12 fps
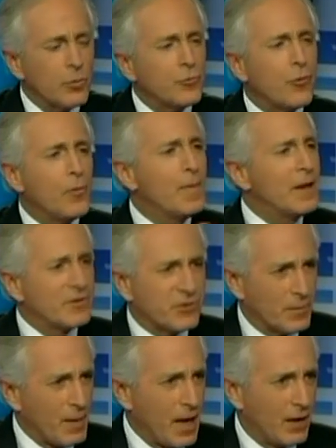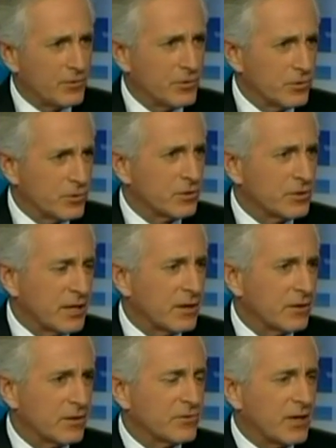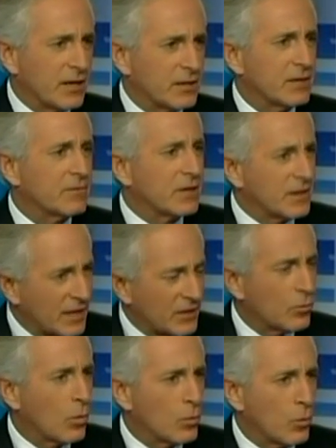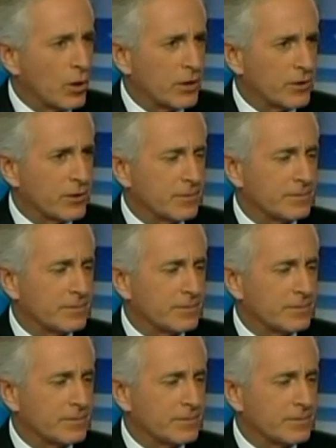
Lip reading: tremendous amount to curtail this activity, and that's what we want to do.